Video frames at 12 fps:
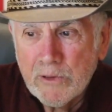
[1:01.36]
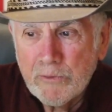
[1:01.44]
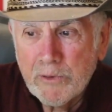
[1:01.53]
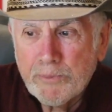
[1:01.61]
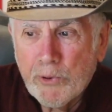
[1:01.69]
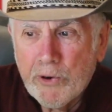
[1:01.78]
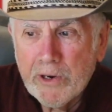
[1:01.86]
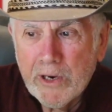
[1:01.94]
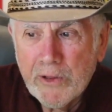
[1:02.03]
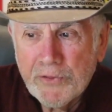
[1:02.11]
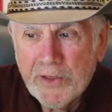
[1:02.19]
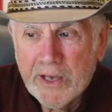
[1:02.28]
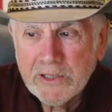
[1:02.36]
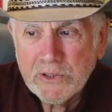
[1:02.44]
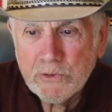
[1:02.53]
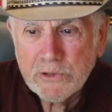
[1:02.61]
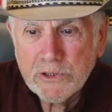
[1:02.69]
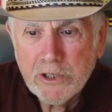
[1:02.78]
reportedly thanks
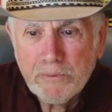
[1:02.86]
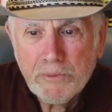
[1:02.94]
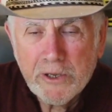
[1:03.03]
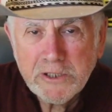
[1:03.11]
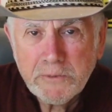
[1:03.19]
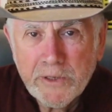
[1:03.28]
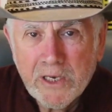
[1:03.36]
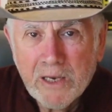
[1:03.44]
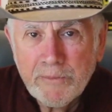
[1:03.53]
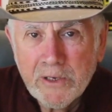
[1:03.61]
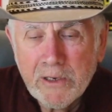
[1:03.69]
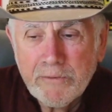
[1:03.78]
to a surplus becoming